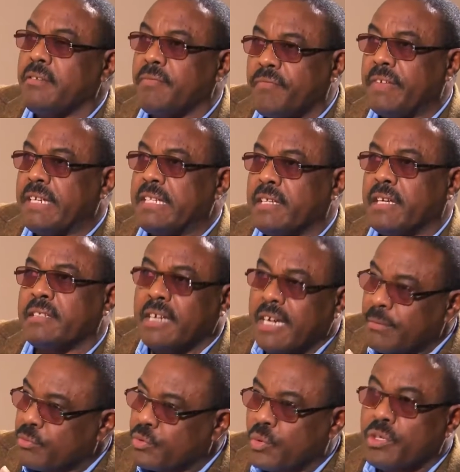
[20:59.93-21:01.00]
feel that
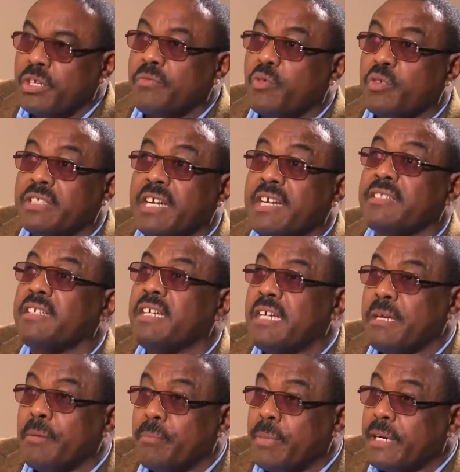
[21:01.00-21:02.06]
I'm sorry for
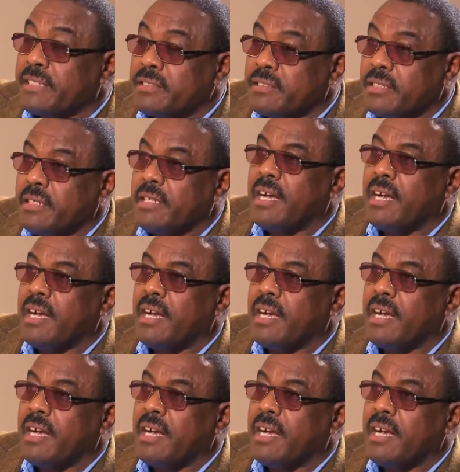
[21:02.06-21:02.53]
that, but